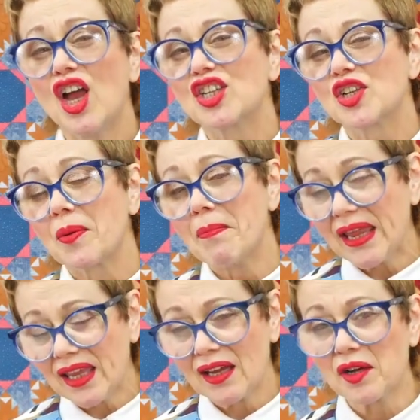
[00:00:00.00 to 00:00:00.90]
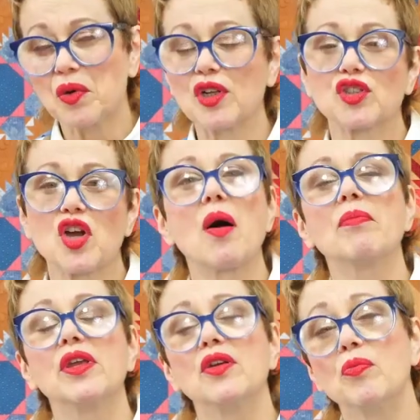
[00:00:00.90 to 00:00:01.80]
So you're making a quilt
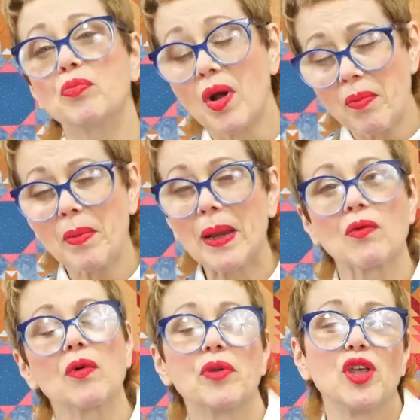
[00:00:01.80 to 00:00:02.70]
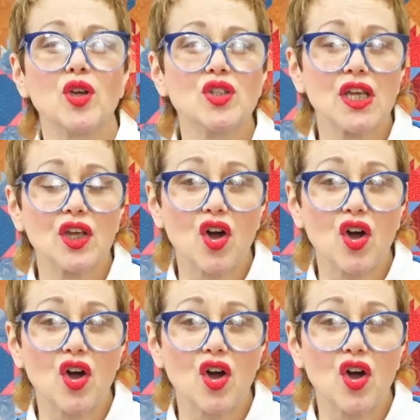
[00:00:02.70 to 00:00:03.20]
top, you probably will be using